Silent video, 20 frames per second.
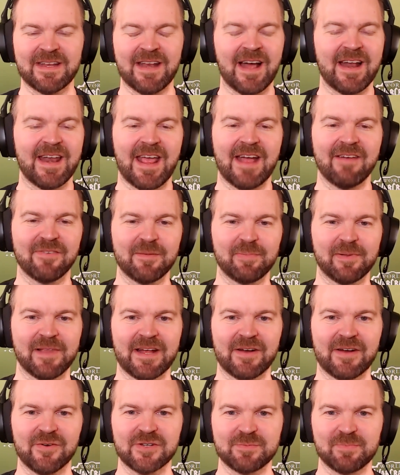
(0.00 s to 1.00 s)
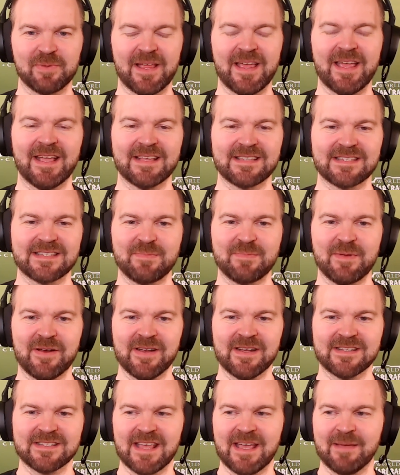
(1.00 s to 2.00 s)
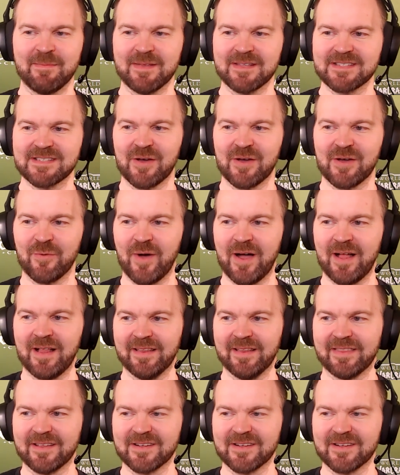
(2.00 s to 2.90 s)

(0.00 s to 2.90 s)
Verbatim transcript: not every player who's playing has experienced them. And so while